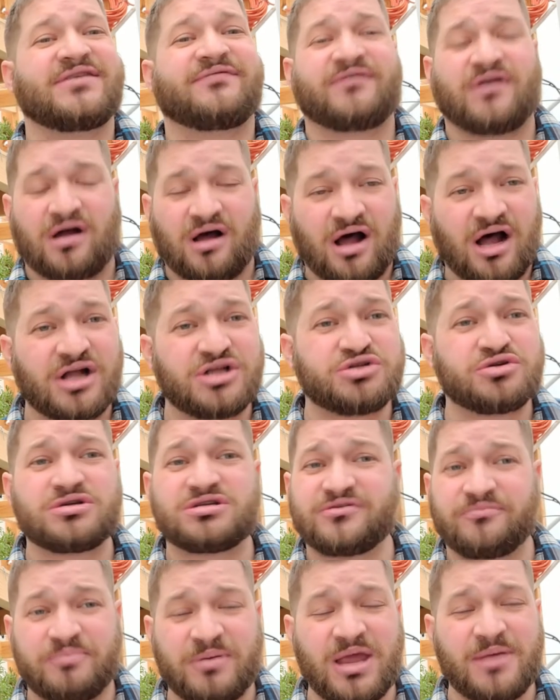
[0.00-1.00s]
if not
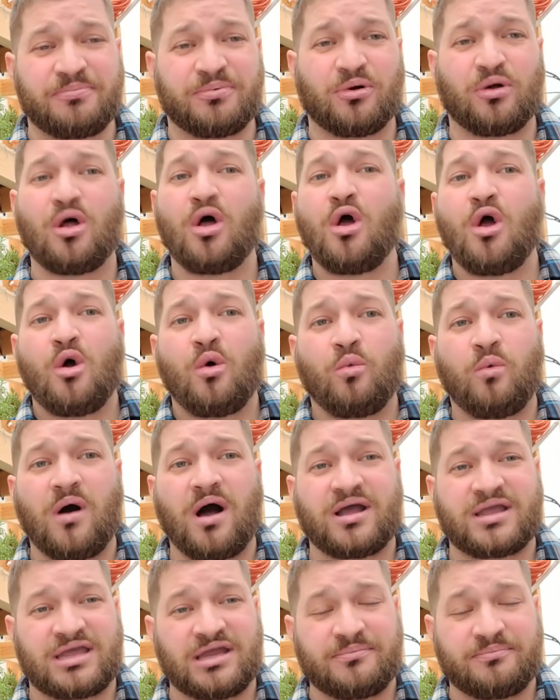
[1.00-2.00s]
hundreds of people
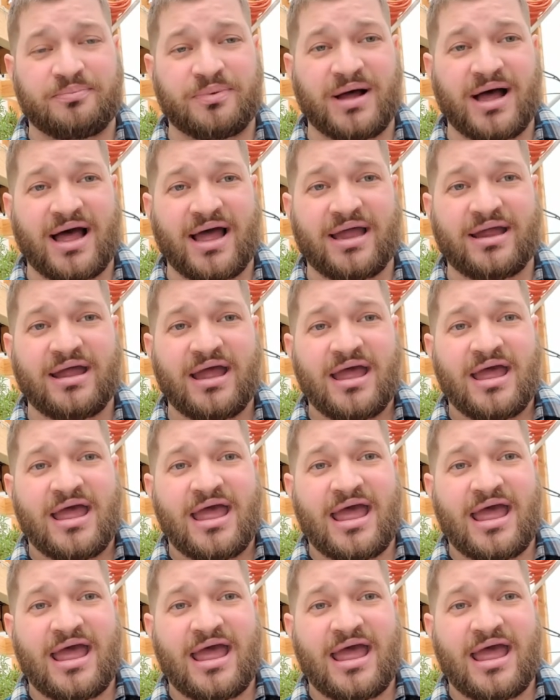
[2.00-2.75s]
walking by